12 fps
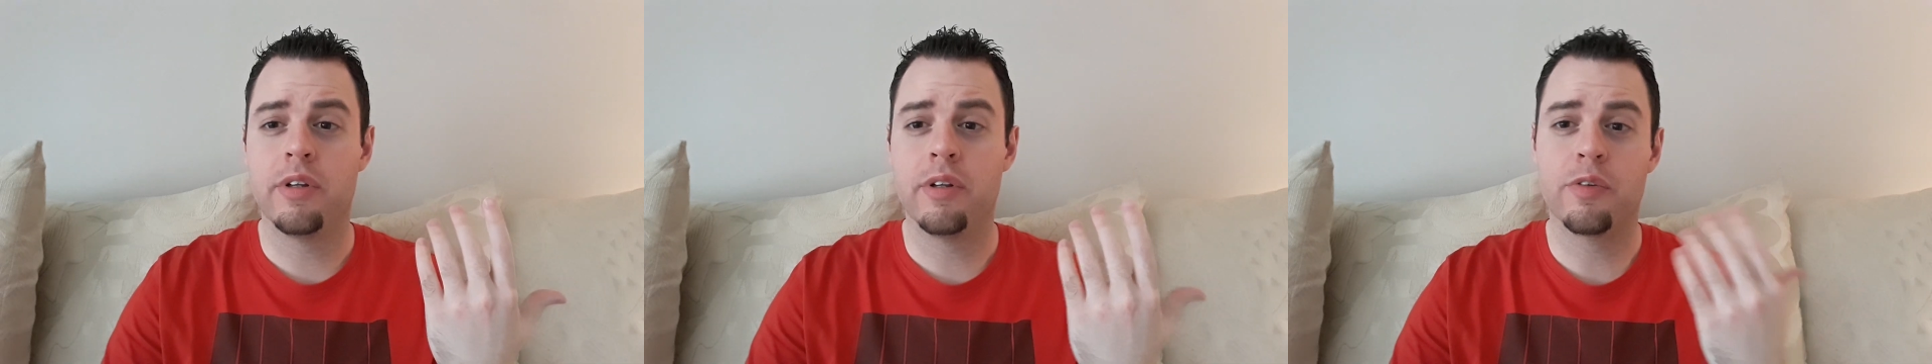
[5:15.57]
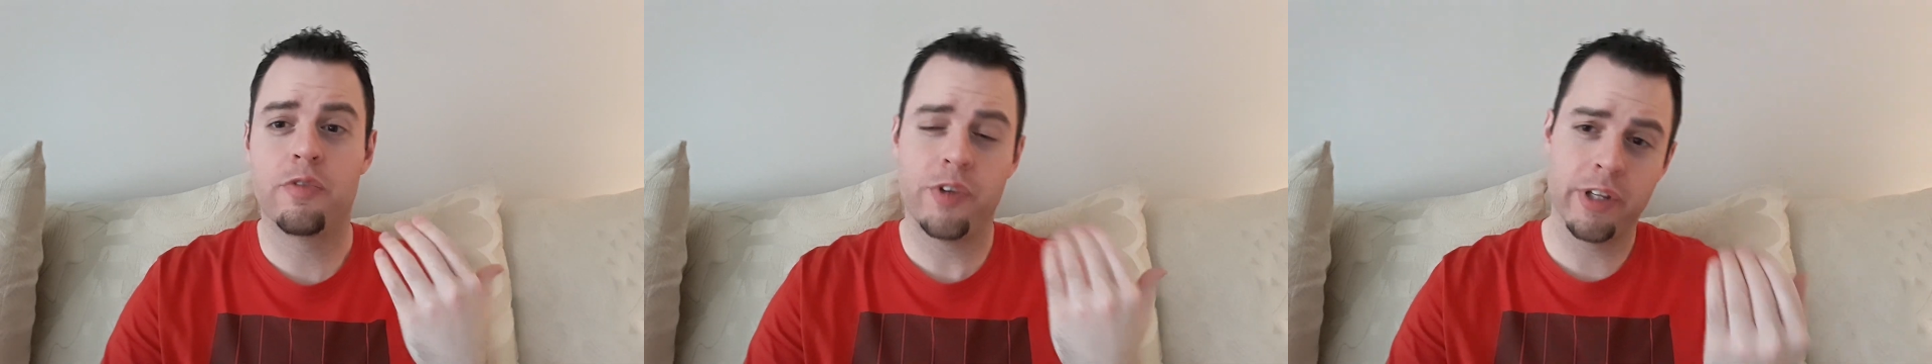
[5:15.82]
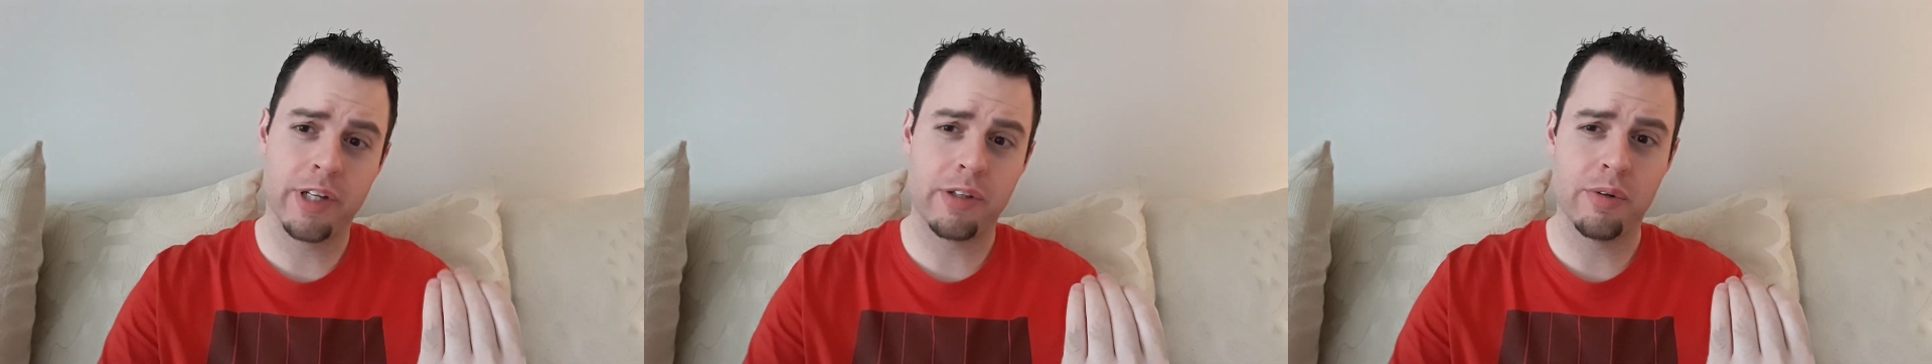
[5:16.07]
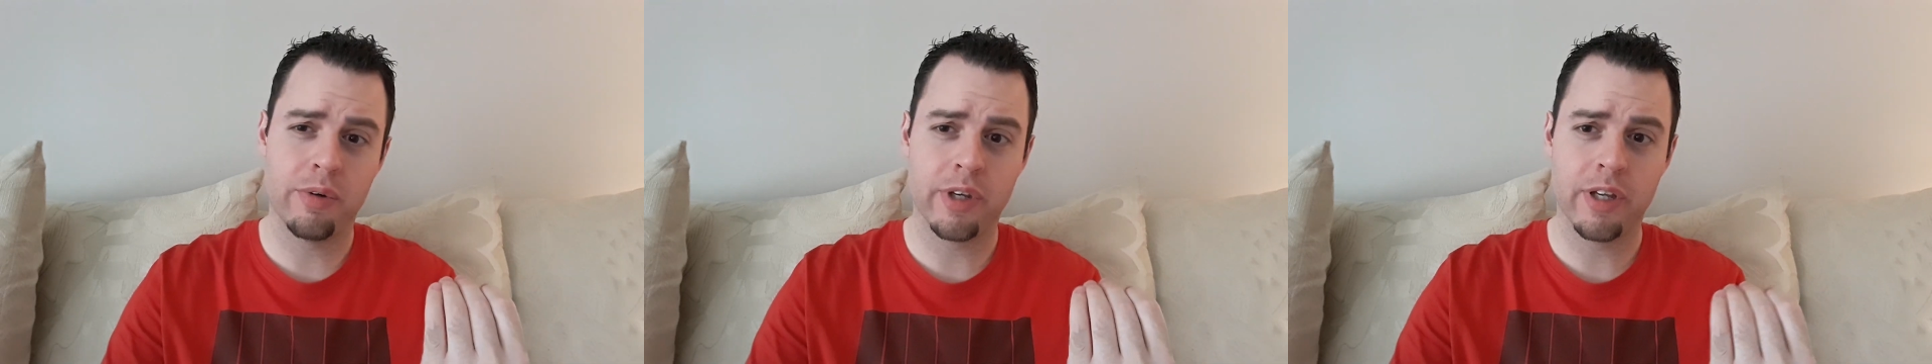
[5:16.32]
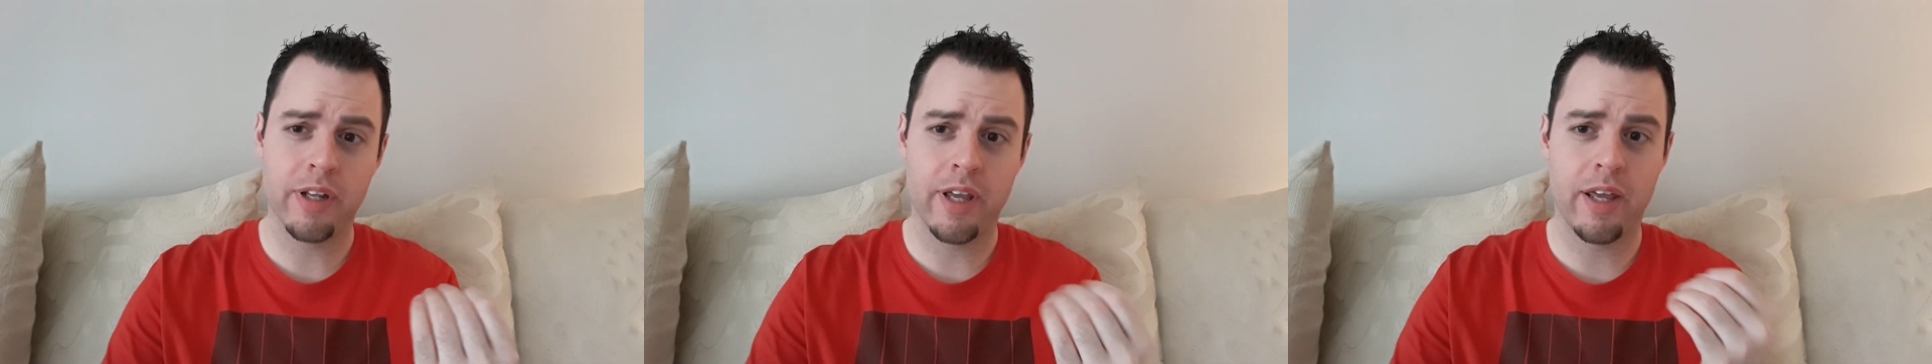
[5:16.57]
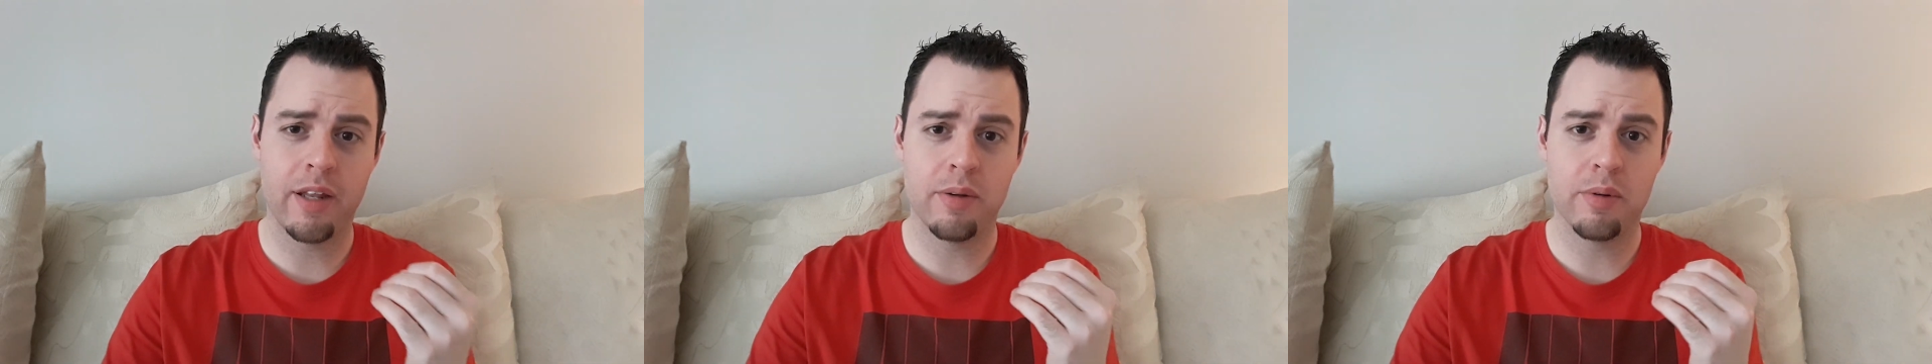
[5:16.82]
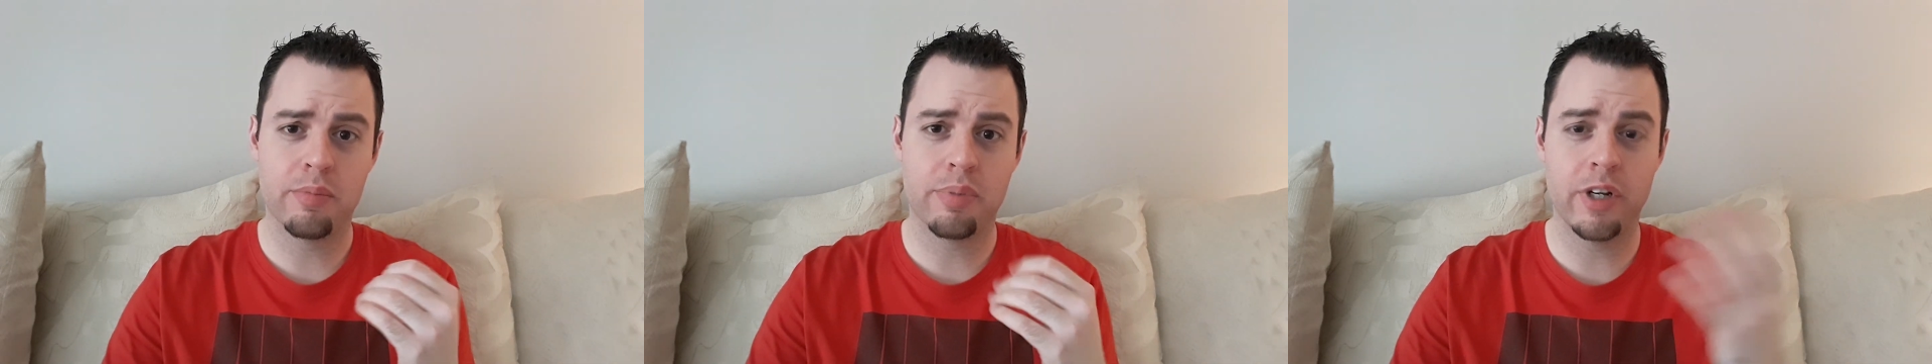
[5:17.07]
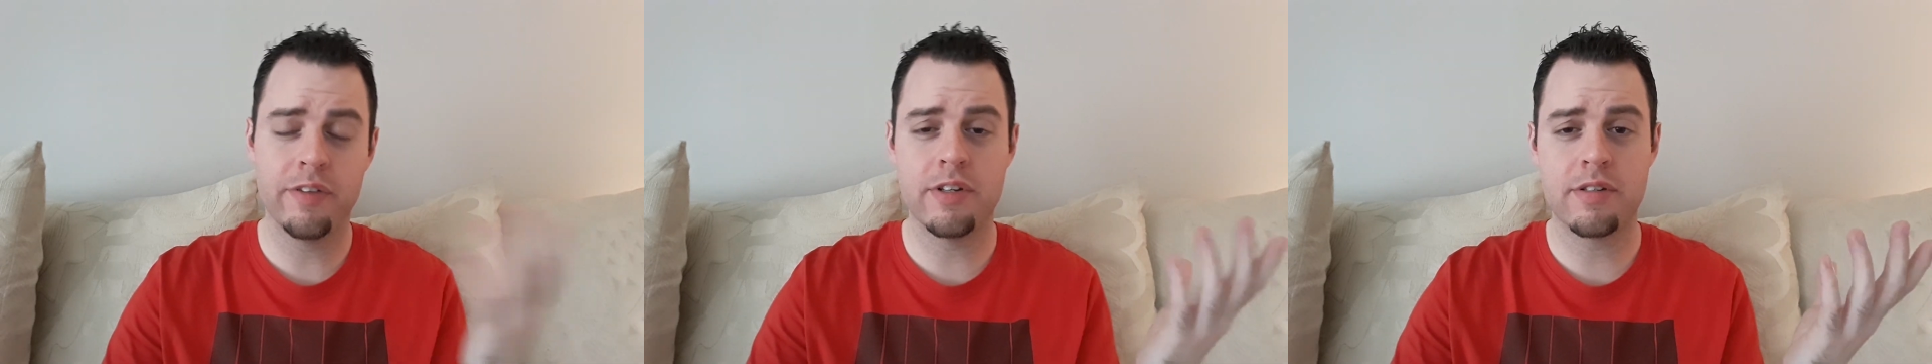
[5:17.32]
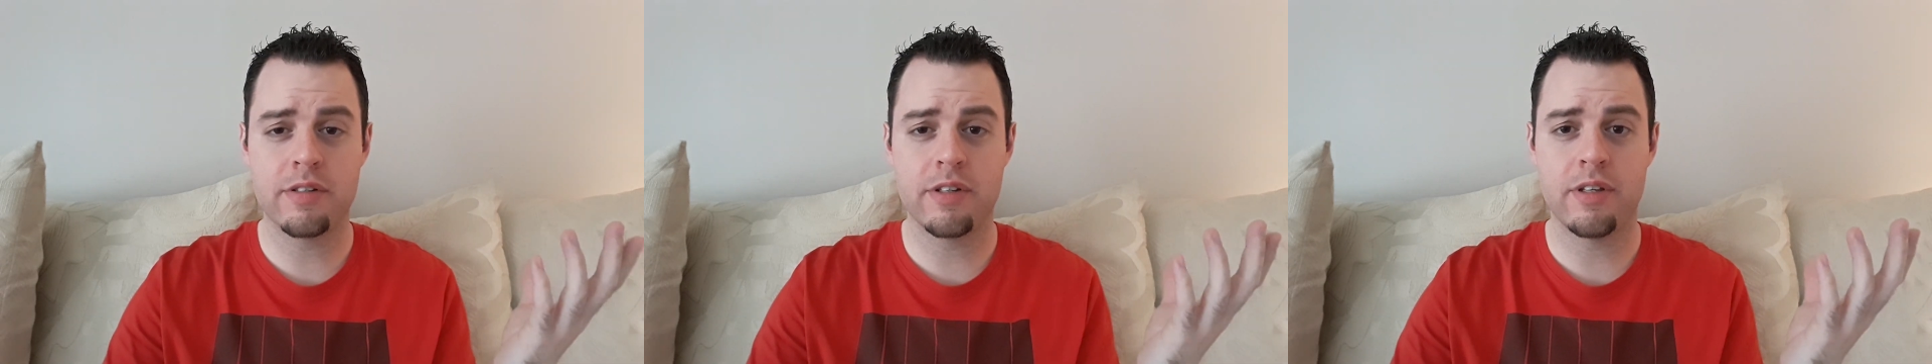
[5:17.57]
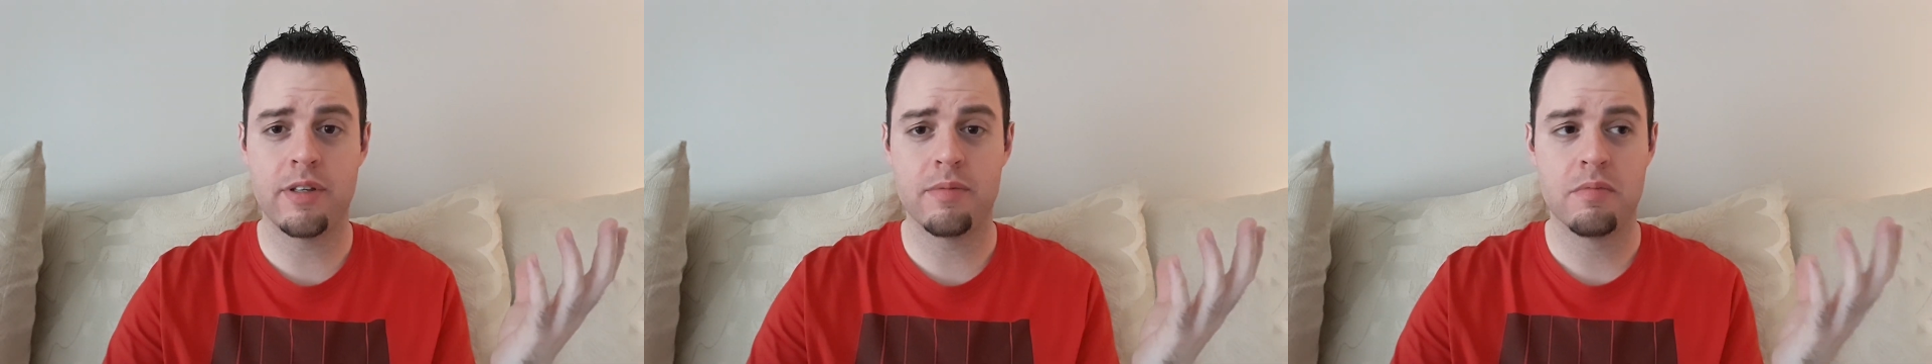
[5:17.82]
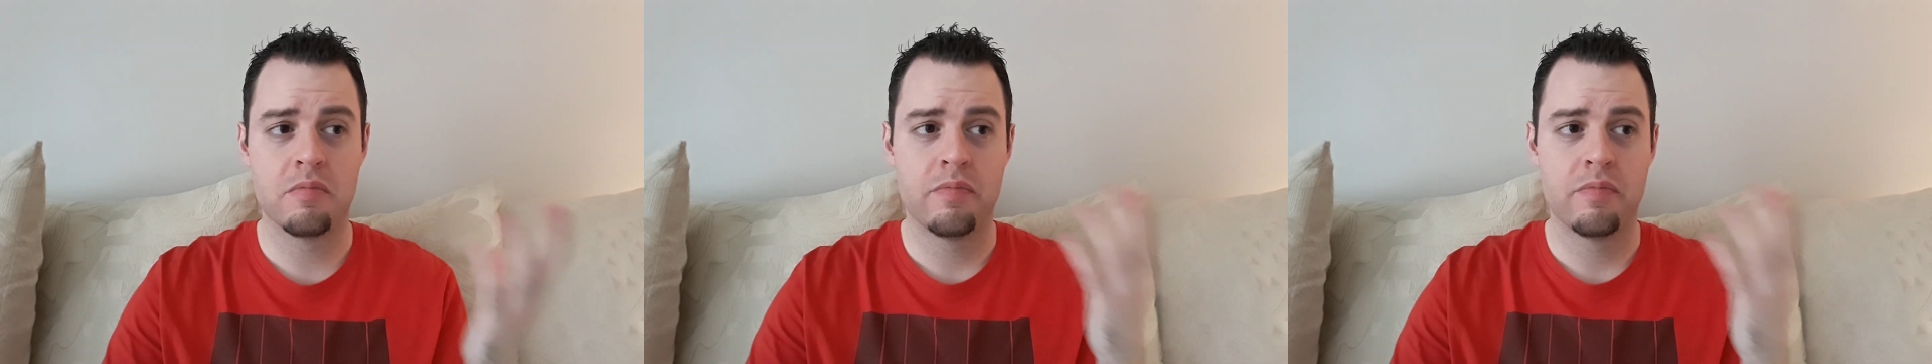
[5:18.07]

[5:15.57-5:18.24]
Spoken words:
You don't feel like doing it. And previously